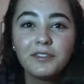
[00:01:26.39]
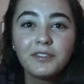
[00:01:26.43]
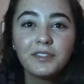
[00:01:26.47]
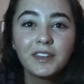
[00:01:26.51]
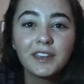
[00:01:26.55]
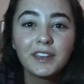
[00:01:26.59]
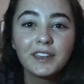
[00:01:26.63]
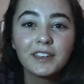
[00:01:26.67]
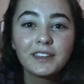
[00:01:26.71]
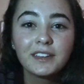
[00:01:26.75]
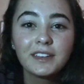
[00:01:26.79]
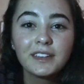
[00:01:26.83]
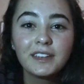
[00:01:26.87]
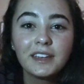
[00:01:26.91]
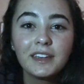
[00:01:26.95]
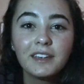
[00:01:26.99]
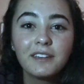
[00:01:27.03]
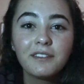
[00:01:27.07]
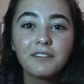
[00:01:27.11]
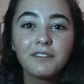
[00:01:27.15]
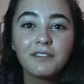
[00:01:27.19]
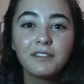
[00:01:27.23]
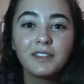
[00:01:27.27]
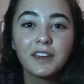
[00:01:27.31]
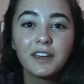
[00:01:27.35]

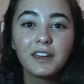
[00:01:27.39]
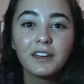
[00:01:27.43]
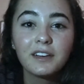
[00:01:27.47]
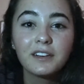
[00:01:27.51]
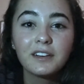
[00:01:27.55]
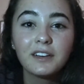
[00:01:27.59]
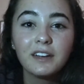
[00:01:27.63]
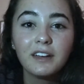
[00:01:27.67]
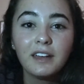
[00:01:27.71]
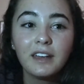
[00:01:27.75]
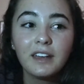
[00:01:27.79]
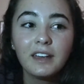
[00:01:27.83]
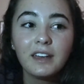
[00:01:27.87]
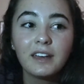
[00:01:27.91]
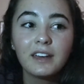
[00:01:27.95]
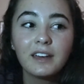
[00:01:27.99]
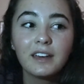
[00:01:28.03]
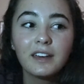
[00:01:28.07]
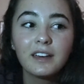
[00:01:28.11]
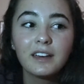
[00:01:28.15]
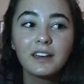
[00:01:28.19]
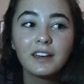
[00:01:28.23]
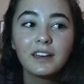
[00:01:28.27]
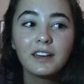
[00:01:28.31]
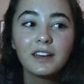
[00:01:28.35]
feeling
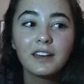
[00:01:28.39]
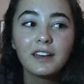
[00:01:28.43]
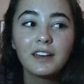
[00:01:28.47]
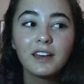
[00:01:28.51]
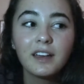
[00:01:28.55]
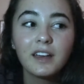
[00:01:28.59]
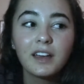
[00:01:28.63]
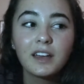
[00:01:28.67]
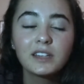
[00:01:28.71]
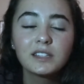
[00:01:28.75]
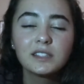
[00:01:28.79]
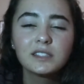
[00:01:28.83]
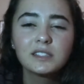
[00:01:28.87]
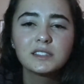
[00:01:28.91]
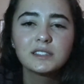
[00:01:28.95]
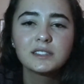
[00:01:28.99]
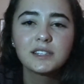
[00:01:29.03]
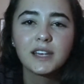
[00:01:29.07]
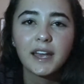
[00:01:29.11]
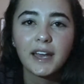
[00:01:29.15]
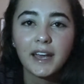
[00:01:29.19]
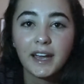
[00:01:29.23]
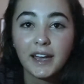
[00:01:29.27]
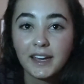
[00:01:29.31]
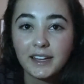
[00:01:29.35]
very
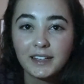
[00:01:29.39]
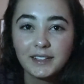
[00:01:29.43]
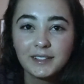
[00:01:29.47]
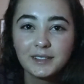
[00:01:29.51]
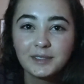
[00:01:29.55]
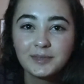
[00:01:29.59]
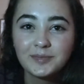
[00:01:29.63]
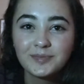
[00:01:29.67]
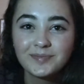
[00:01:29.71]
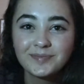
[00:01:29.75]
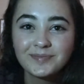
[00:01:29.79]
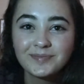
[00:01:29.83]
sad,